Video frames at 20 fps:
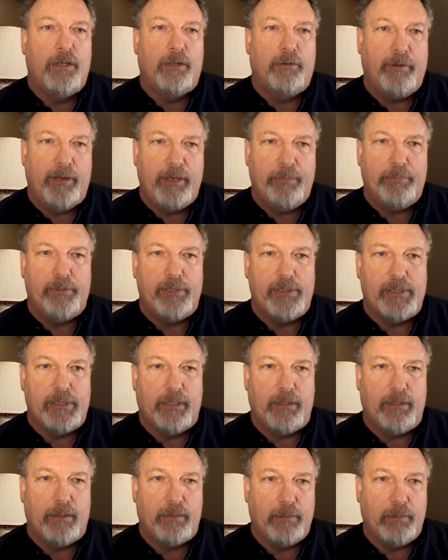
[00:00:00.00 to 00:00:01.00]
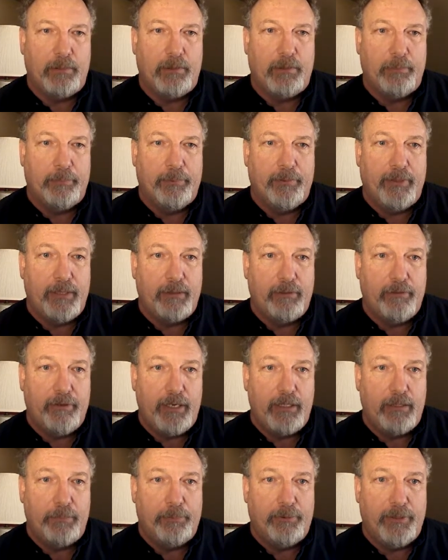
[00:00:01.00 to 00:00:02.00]
Greet, Priscilla,
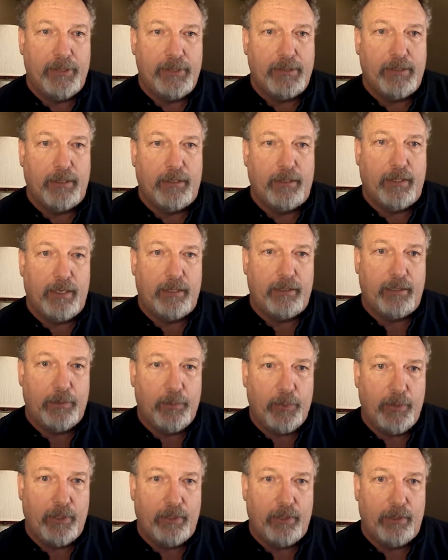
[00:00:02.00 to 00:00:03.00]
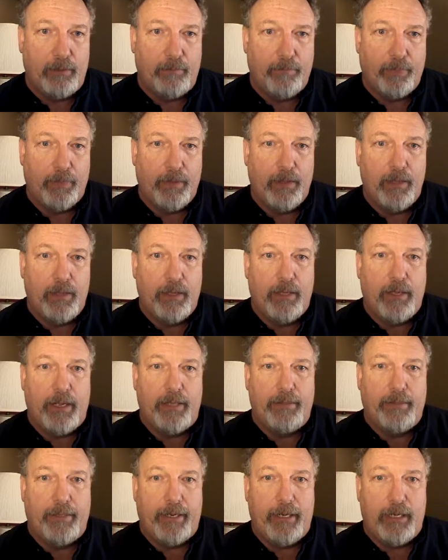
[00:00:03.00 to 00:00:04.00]
Prisca and Aquila,
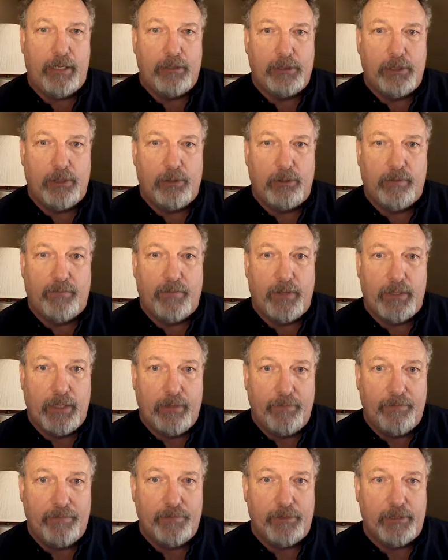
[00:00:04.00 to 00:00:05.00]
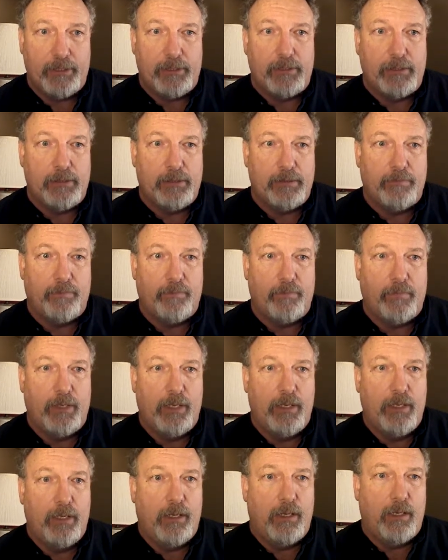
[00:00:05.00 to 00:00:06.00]
and the household of Onesiphorus.
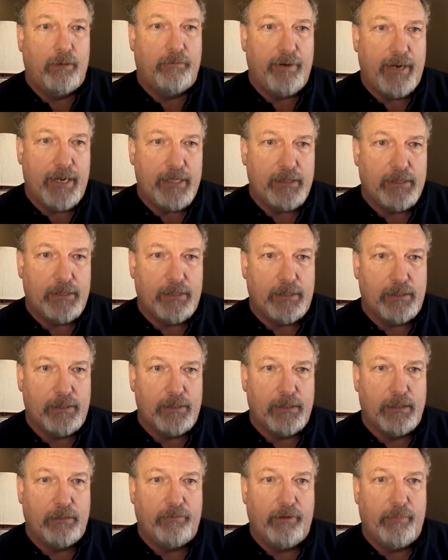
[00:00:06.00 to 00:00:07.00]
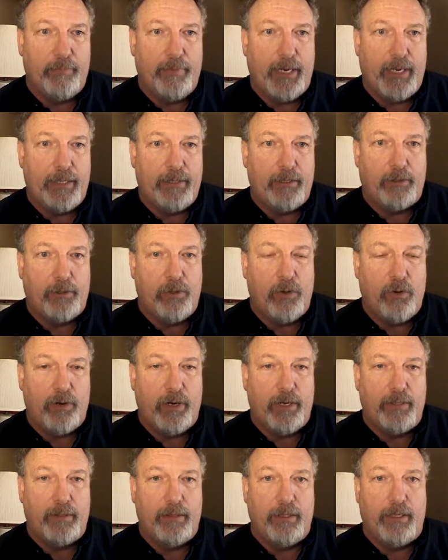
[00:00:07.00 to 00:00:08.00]
Erastus remained at
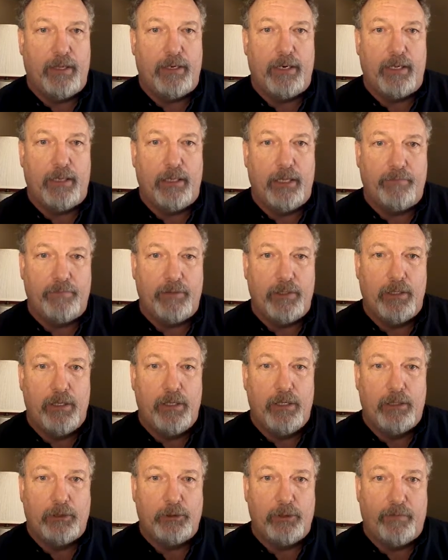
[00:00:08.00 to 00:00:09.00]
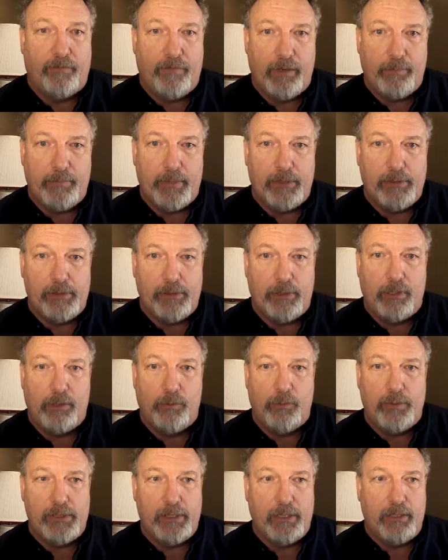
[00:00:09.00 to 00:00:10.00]
Corinth, and I left Trophimus,
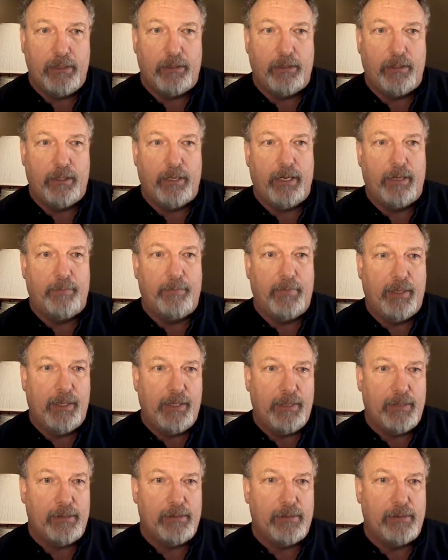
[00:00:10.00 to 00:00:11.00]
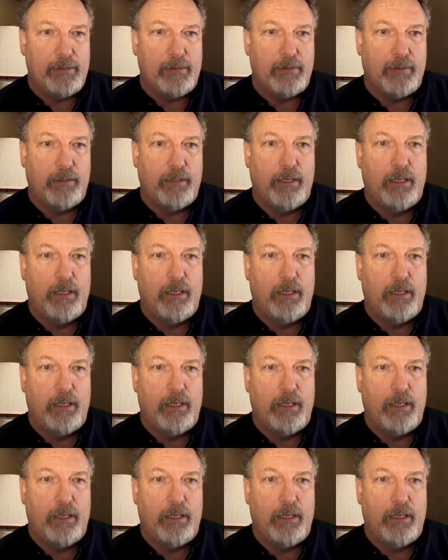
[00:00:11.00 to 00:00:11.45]
who was ill, at Miletus.